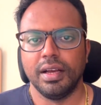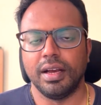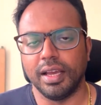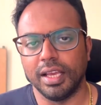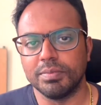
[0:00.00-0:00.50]

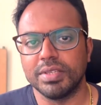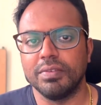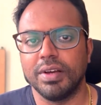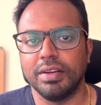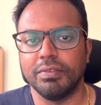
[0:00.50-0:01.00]
Hi, I am
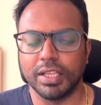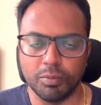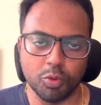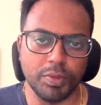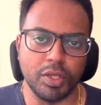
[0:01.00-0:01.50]
Selva and
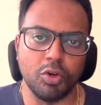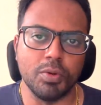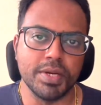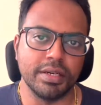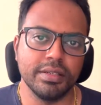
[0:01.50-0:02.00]
welcome to my
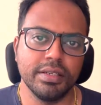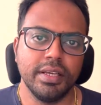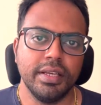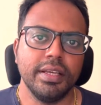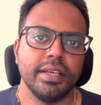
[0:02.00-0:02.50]
YouTube channel.
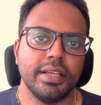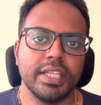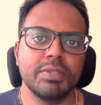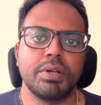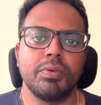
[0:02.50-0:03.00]
In
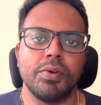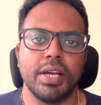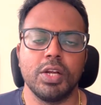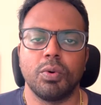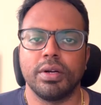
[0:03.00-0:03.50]
this one, we will
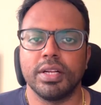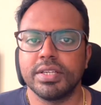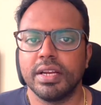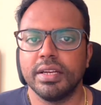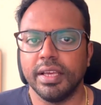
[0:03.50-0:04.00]
try to
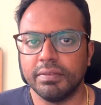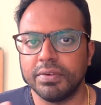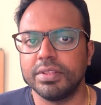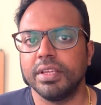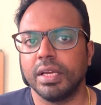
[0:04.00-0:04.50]
understand
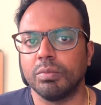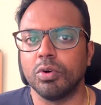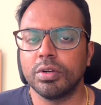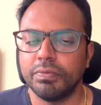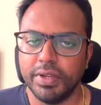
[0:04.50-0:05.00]
everything
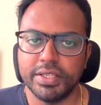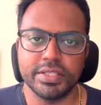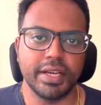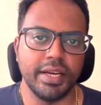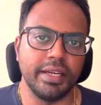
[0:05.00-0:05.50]
about feature
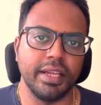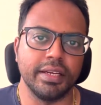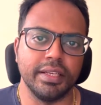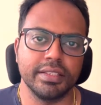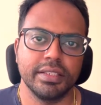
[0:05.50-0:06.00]
scaling
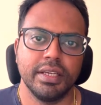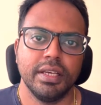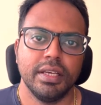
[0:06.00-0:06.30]
techniques.